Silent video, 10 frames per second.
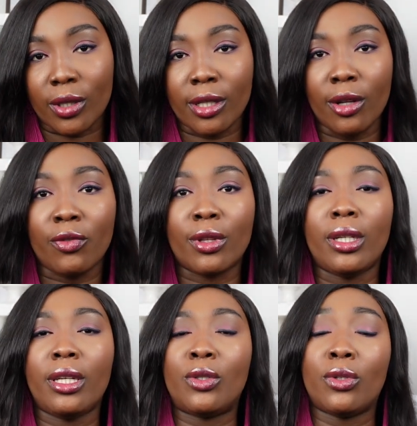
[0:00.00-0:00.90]
yourself for
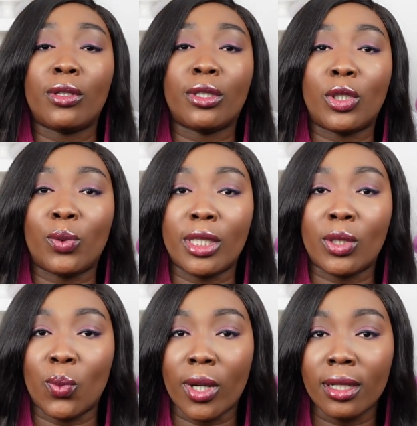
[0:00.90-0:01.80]
the year
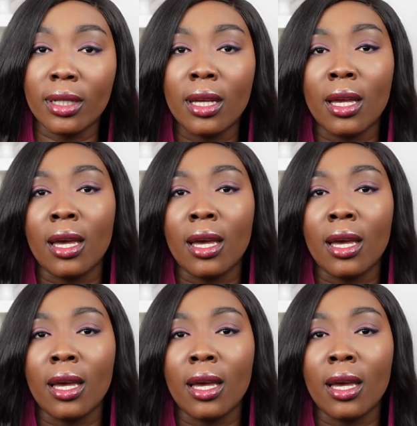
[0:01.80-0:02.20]
2021.